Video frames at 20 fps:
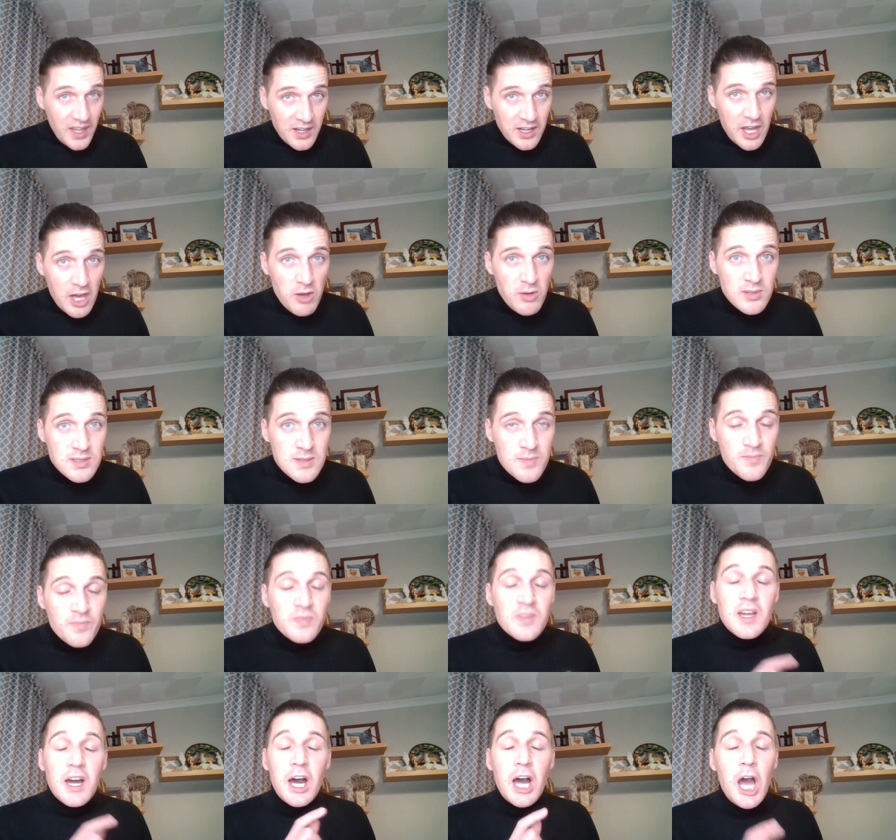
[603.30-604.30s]
that note,
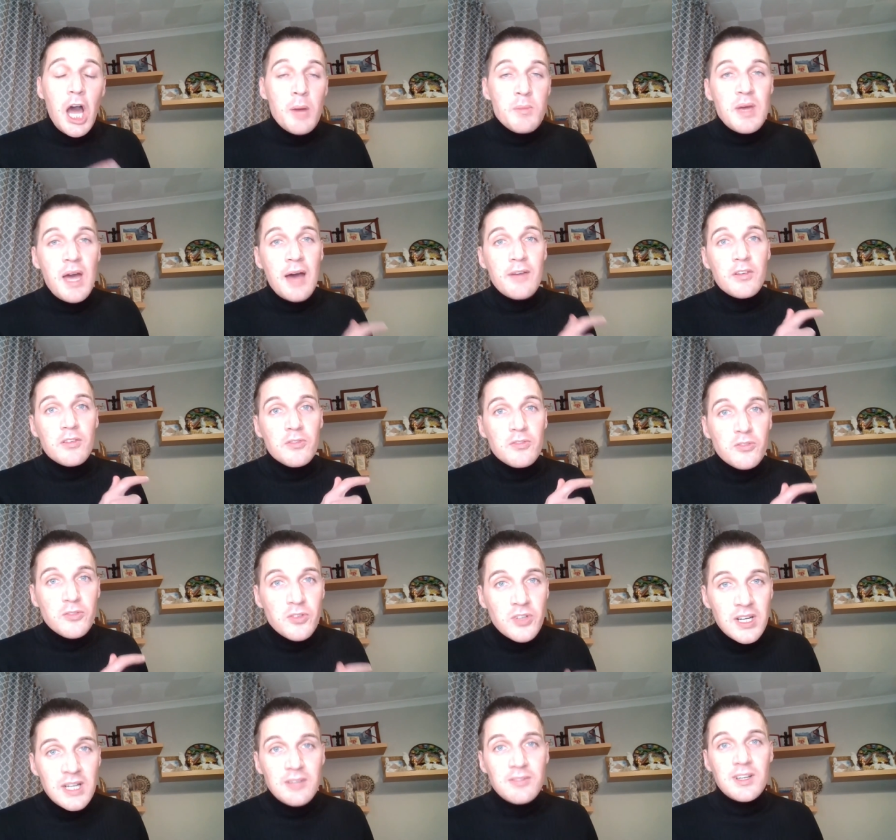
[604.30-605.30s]
I hope you have a
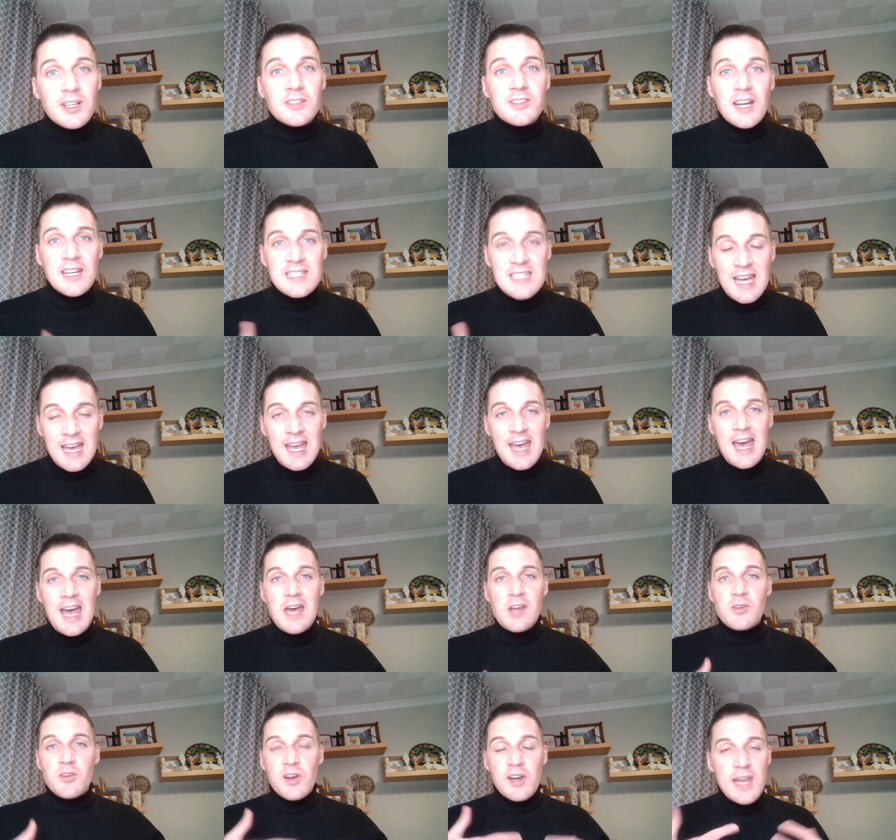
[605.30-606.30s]
really, really great day
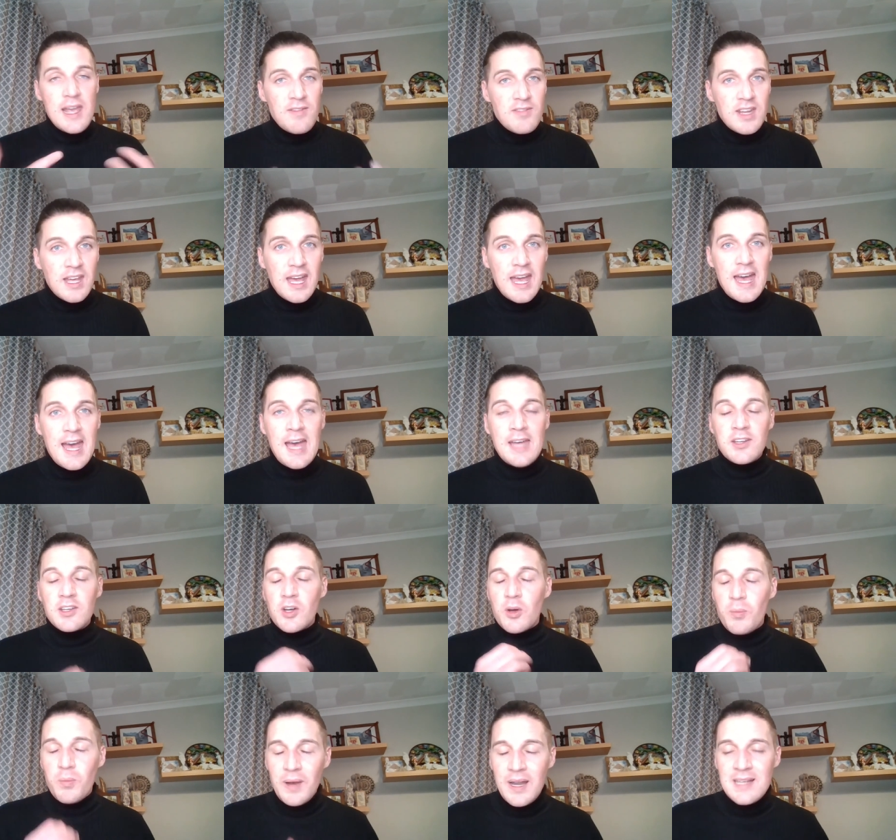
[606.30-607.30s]
ahead or an evening ahead.
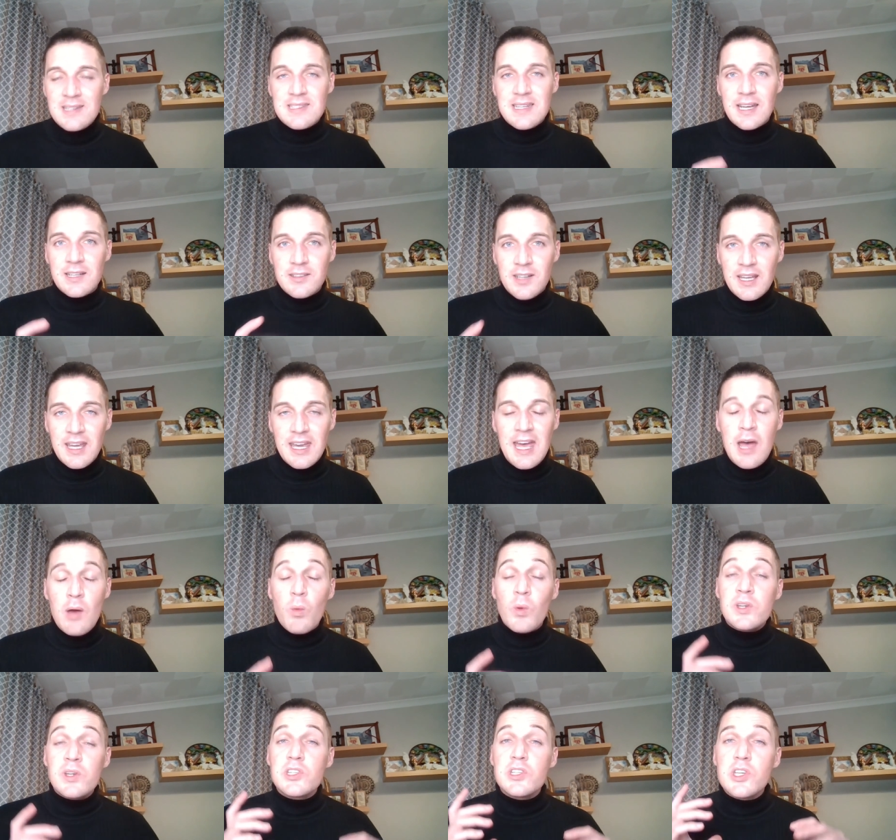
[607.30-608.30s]
God bless. Take great
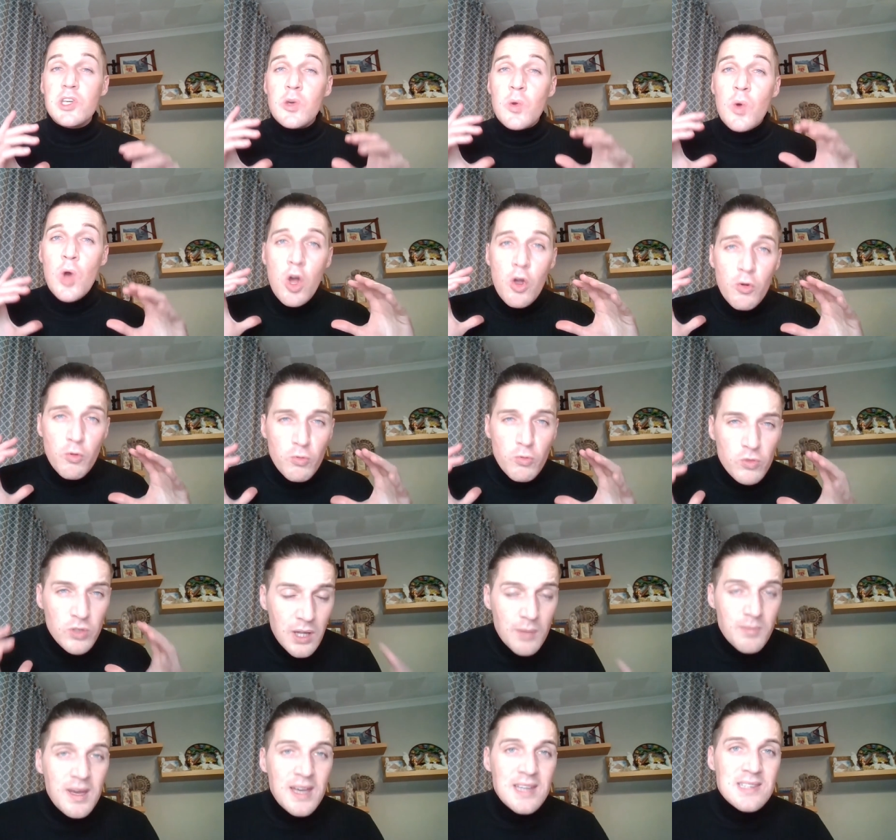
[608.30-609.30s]
care. Wishing you
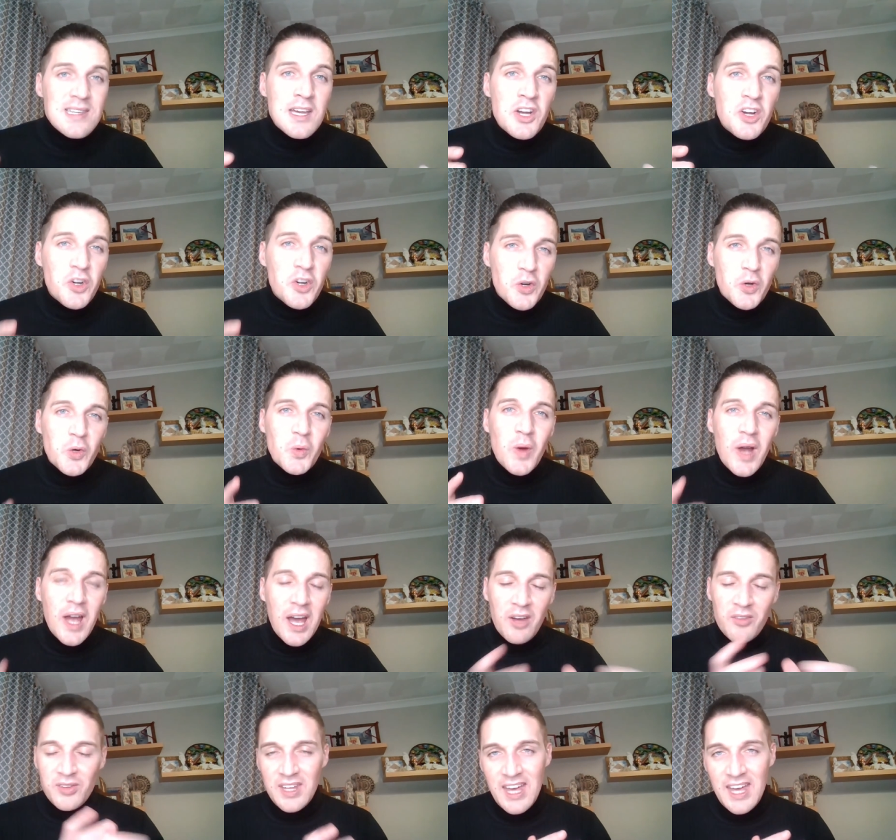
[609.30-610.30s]
really amazing, cool,
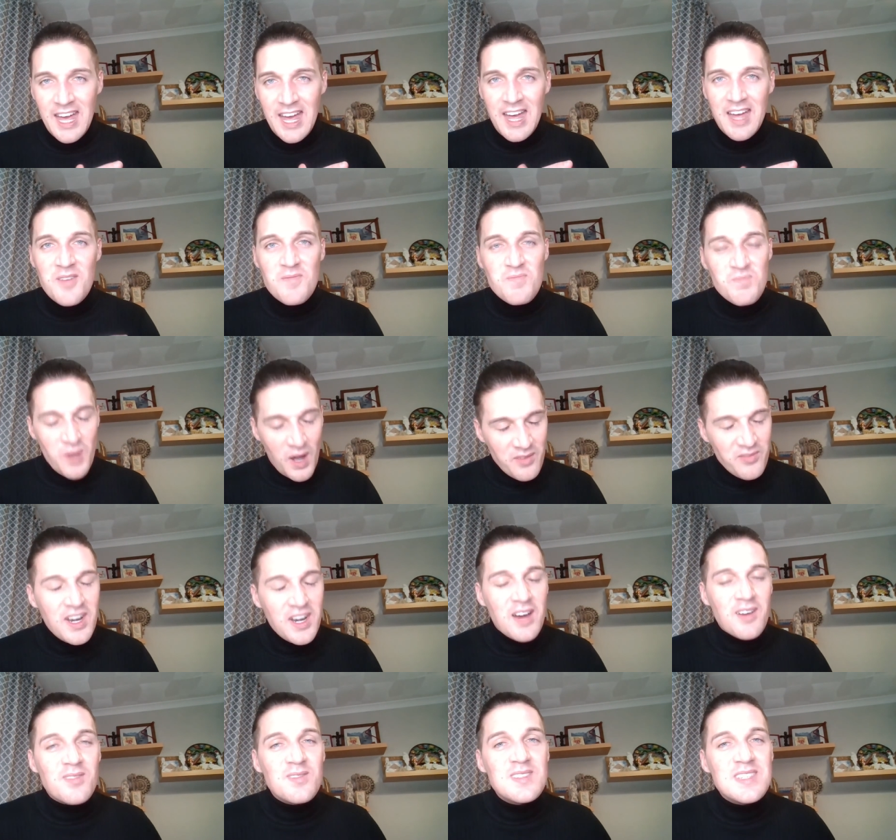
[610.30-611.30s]
healthy hair. Bye for
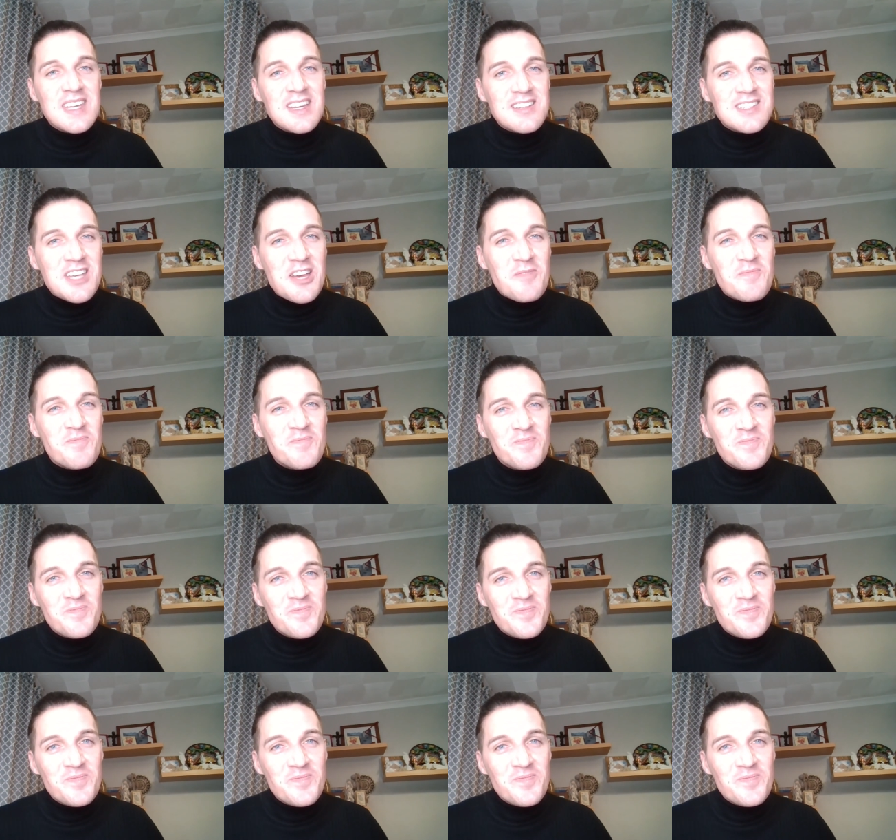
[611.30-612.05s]
now. See you soon.